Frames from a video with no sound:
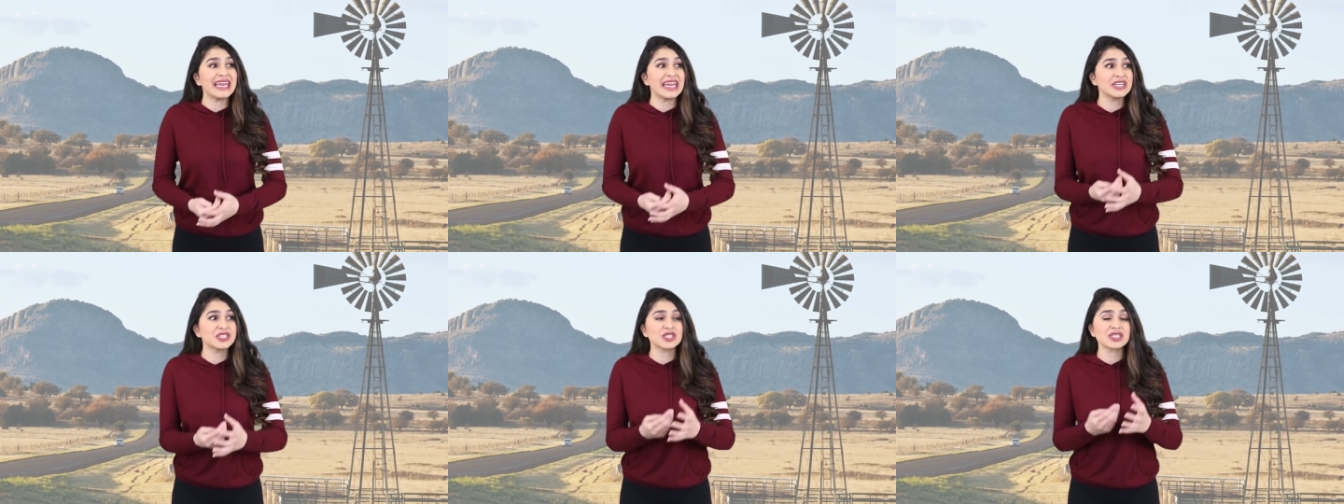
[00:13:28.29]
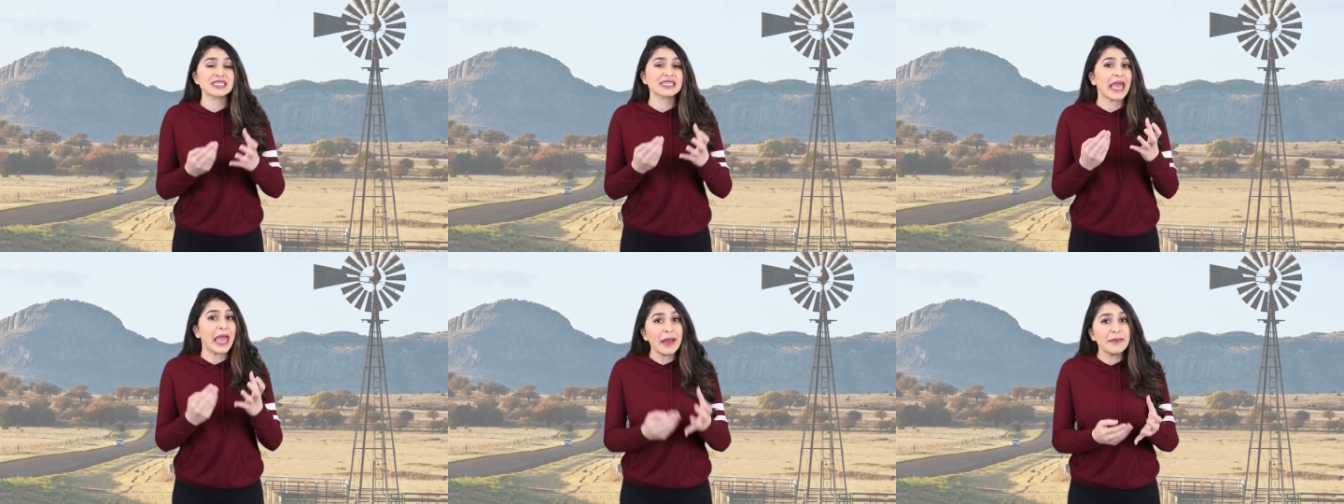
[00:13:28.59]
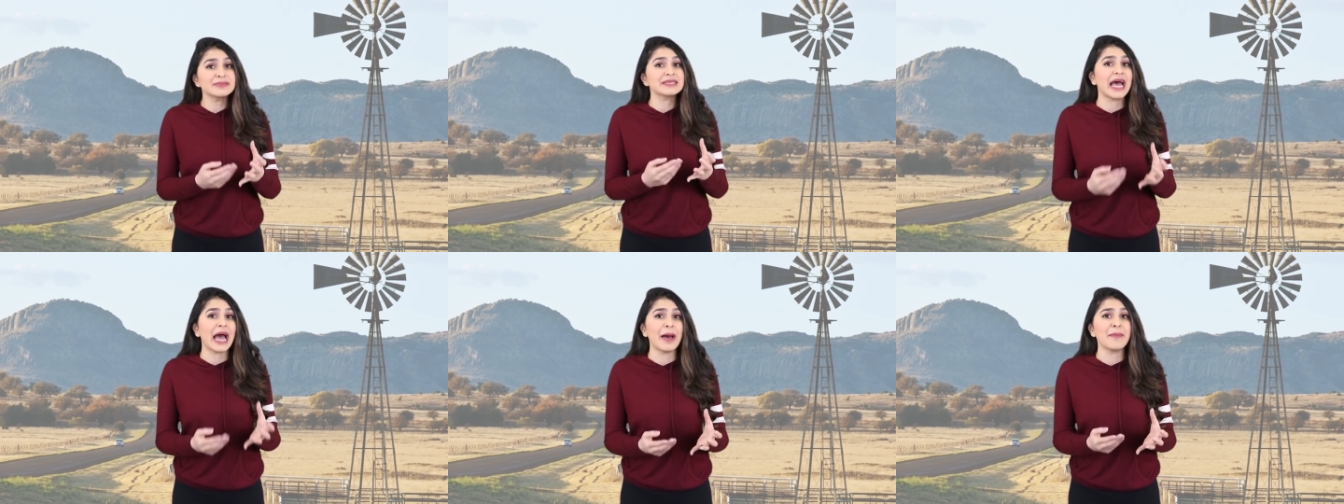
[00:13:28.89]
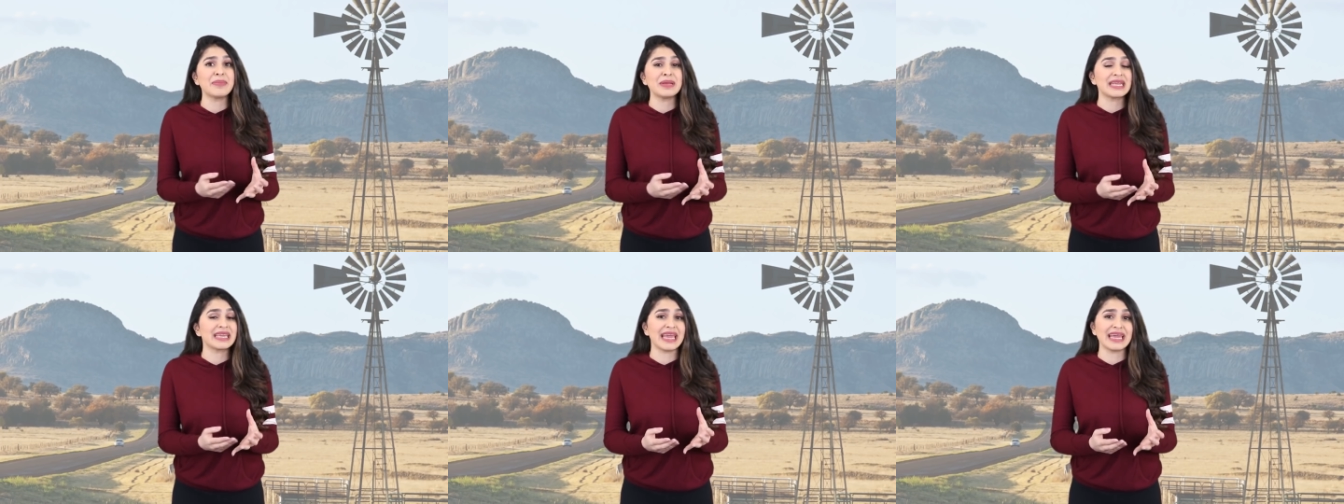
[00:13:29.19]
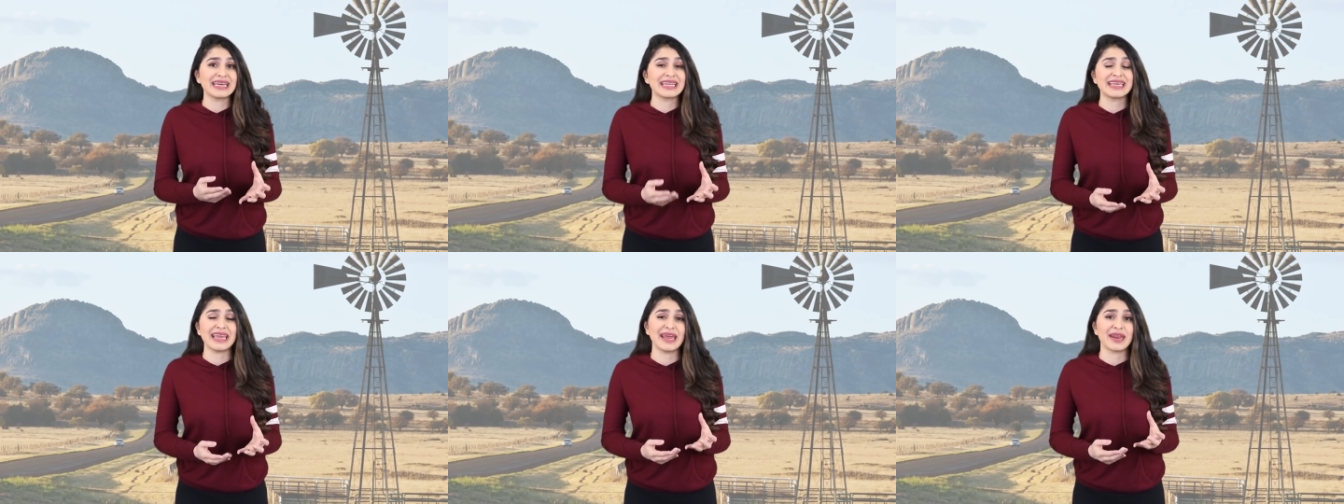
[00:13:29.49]
and it just kept happening
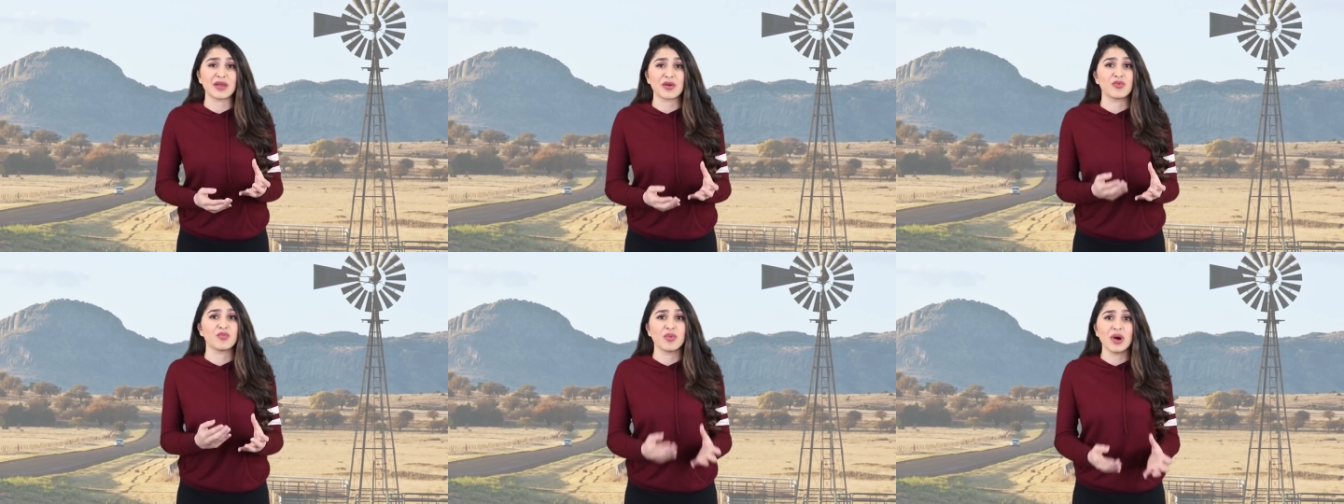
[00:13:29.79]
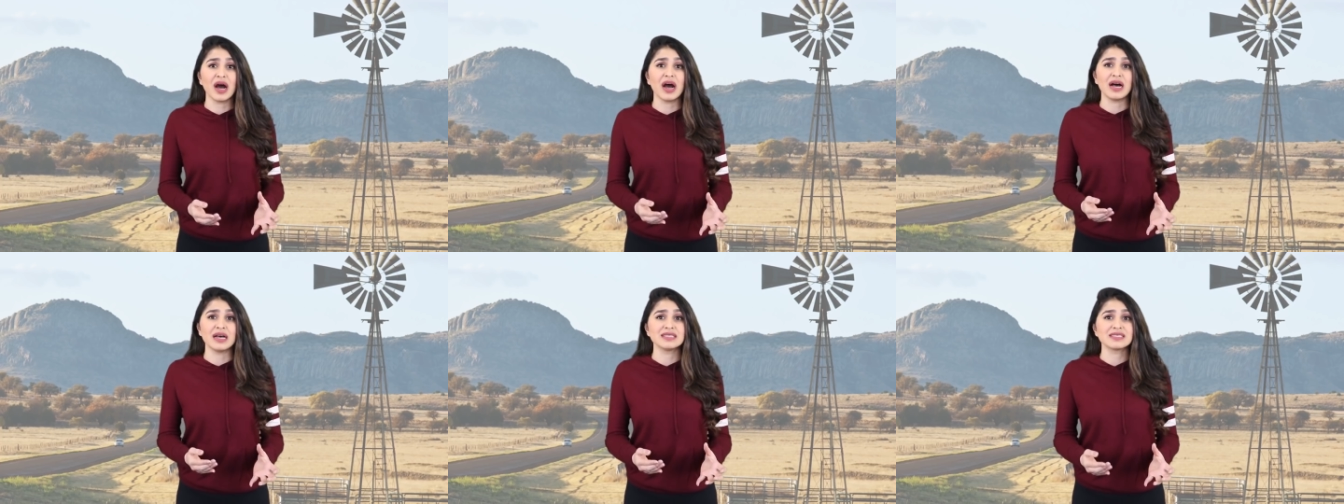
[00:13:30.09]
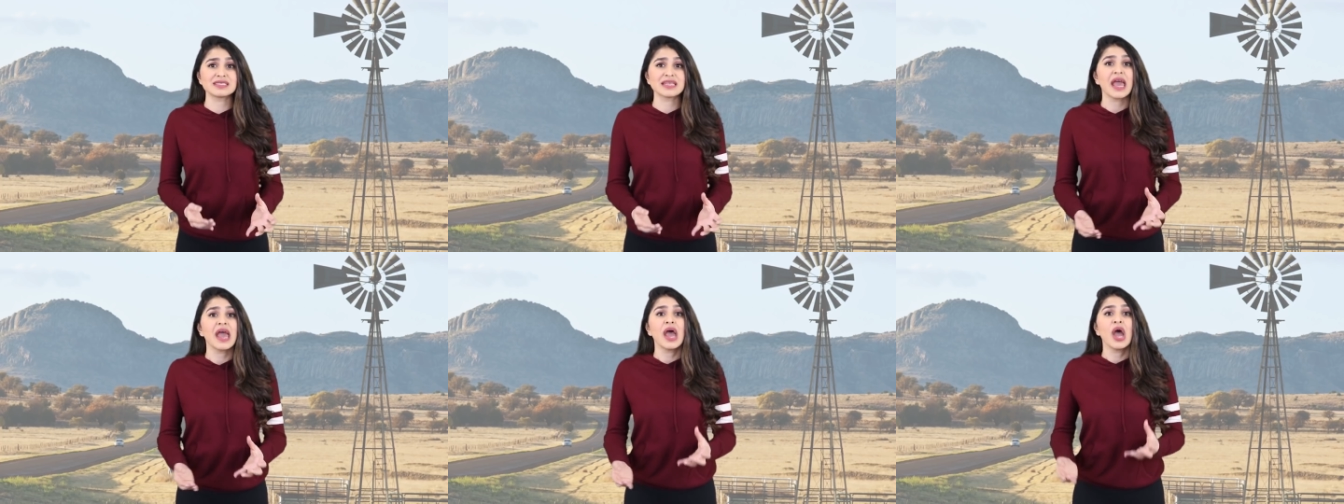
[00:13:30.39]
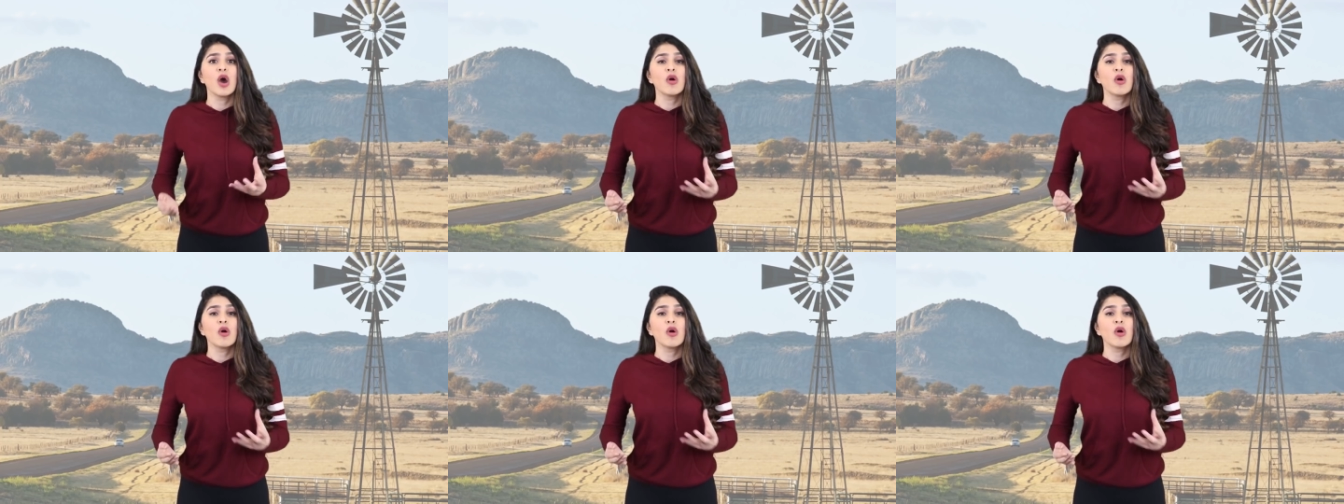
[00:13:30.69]
and getting worse.